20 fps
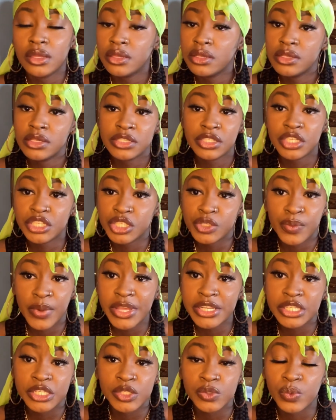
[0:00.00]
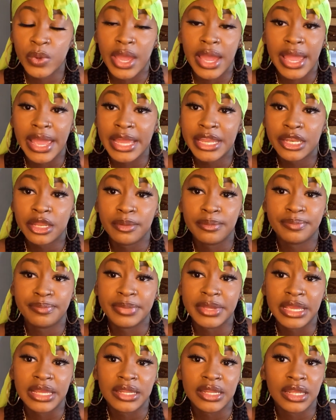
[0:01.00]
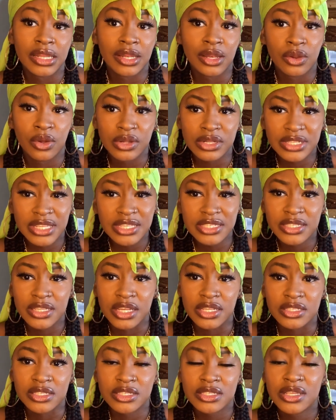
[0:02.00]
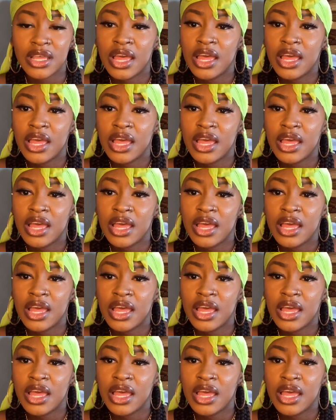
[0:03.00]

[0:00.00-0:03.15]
situations where I end up being in long distance.